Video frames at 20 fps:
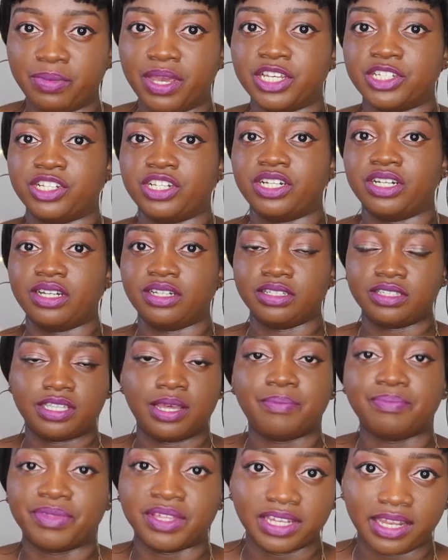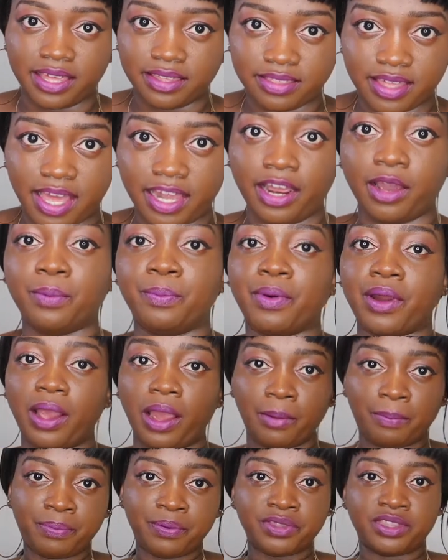measure, something like that.
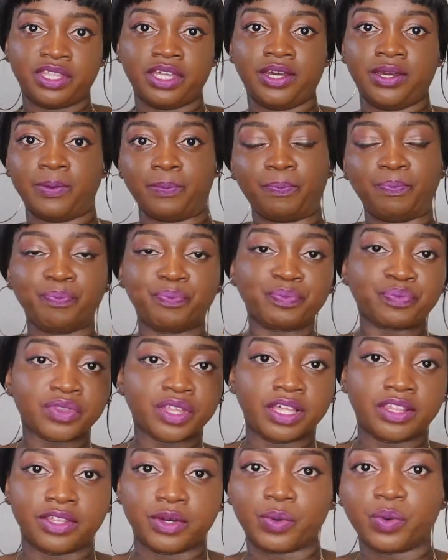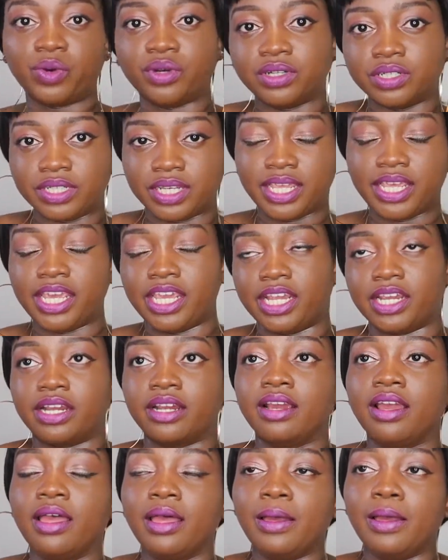I'll put the quote
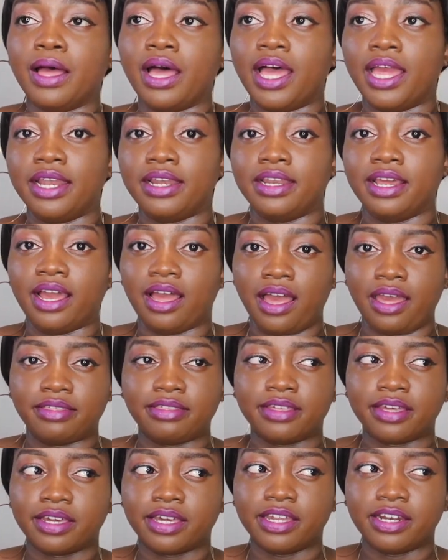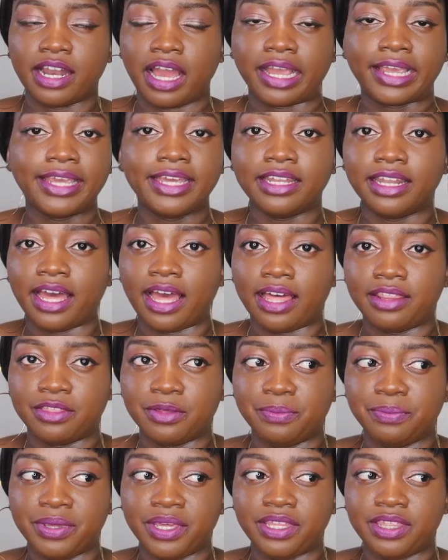here. And I think in Aquila and
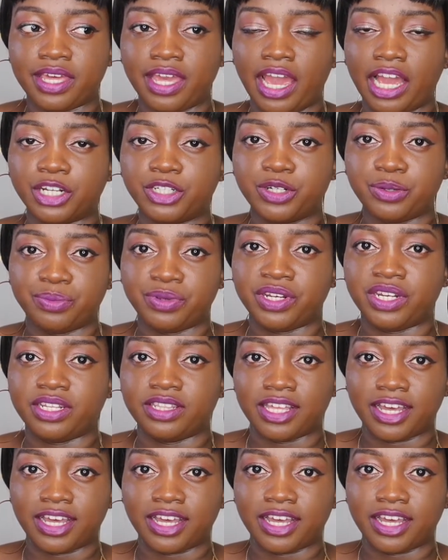the Bee, they attributed